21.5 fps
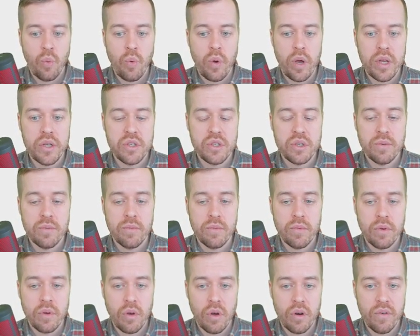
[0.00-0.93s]
which
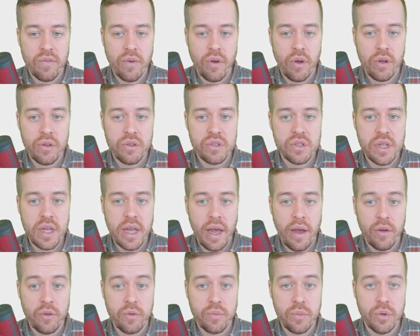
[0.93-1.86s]
converts the
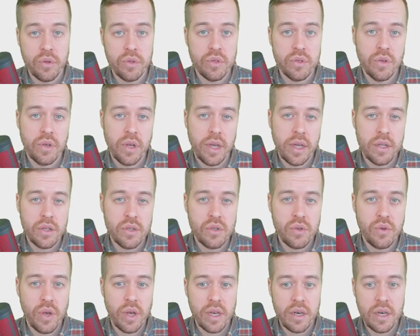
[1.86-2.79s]
output
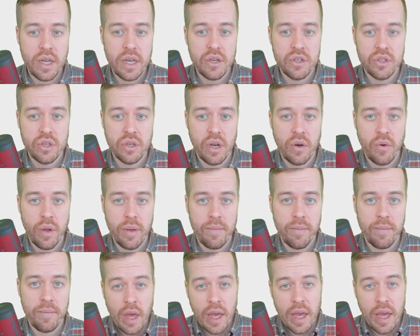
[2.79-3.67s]
into a dictionary.